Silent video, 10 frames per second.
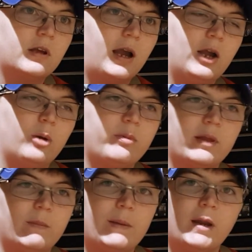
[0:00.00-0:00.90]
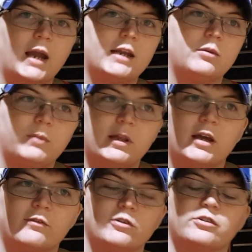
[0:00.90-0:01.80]
I hope that maybe I can be
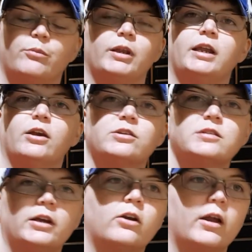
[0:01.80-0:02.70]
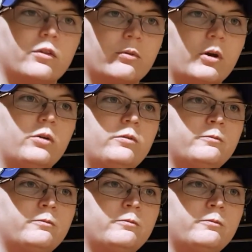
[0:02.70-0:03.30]
that for somebody else later down the road.